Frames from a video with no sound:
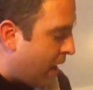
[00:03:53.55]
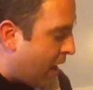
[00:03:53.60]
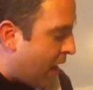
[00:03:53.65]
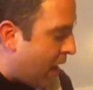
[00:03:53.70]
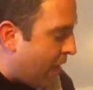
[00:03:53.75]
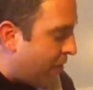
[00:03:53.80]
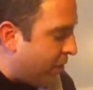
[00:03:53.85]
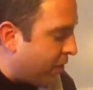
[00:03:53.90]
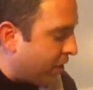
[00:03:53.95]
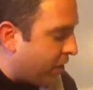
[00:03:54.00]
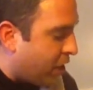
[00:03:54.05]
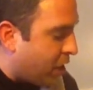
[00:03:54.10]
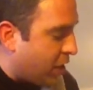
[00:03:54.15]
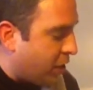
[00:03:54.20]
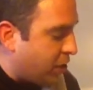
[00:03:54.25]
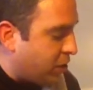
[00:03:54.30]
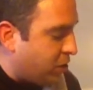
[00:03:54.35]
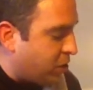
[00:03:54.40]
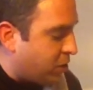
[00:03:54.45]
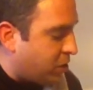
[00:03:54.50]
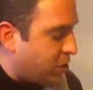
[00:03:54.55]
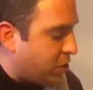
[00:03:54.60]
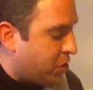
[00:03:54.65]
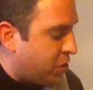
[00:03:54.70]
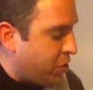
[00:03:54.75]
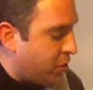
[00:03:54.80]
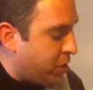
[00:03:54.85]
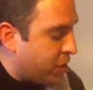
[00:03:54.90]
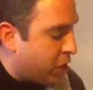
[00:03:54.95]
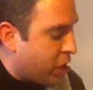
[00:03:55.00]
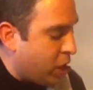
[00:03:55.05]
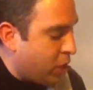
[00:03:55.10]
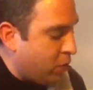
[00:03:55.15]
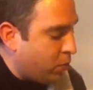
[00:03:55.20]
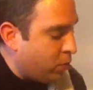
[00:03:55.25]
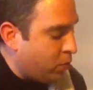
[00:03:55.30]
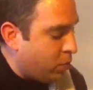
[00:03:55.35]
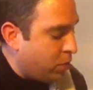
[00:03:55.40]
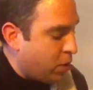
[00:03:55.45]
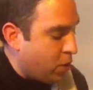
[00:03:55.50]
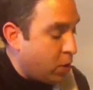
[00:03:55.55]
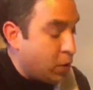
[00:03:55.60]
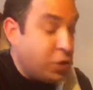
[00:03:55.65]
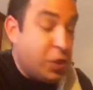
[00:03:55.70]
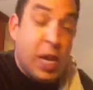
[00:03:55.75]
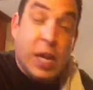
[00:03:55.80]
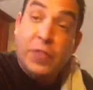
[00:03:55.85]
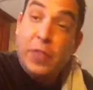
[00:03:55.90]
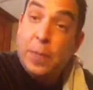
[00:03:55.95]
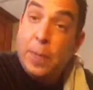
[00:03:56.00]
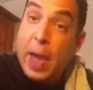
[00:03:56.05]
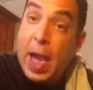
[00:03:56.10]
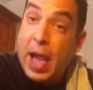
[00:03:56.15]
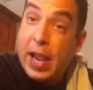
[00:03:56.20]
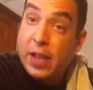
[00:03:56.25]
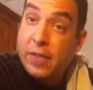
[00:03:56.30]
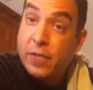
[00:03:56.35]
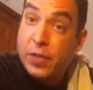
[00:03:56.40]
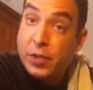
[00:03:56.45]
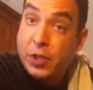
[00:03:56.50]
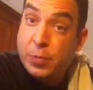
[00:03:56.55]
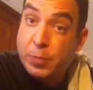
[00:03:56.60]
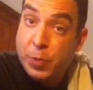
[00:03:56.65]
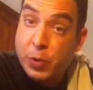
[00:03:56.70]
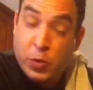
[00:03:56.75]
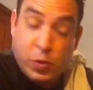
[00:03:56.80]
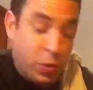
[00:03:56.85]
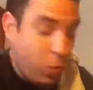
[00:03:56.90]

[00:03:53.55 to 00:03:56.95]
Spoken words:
and then continue to coat or check the back of the spoon.